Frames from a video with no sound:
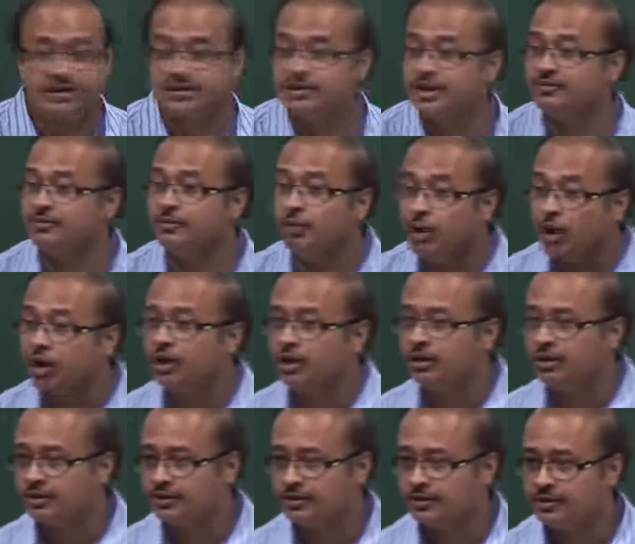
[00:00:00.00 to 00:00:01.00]
it have a model?
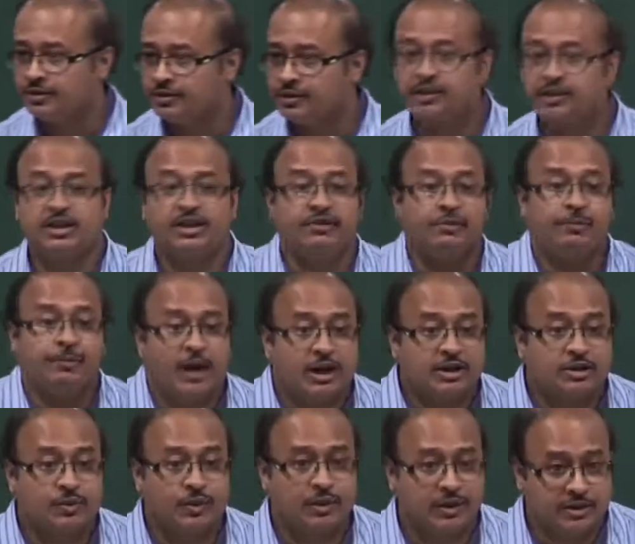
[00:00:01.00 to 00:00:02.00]
Does it have a
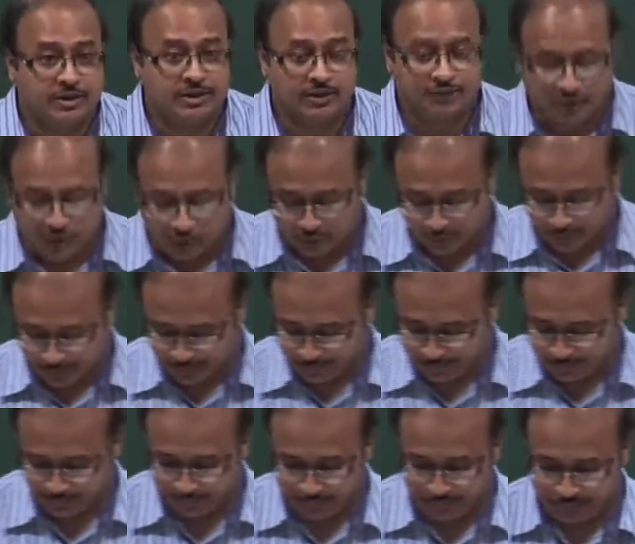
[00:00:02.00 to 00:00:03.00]
pathway? Does it follow?
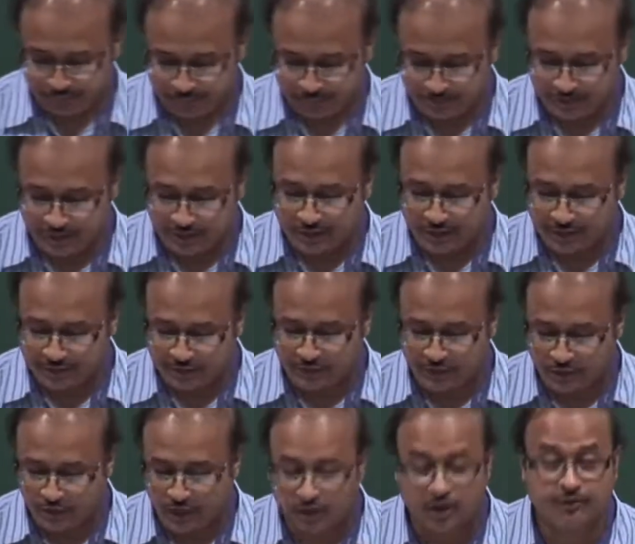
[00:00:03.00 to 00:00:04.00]

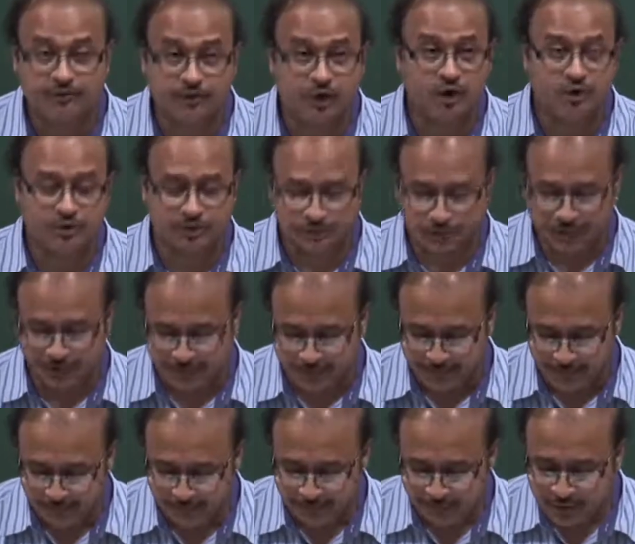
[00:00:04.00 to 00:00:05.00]
It follows rather.
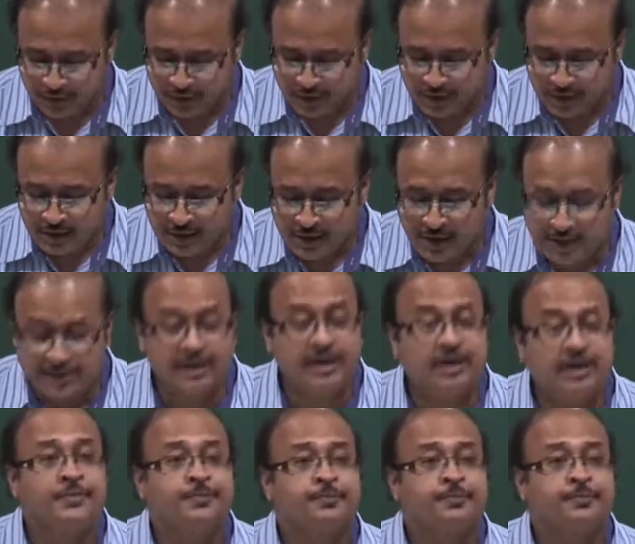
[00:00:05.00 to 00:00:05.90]
And then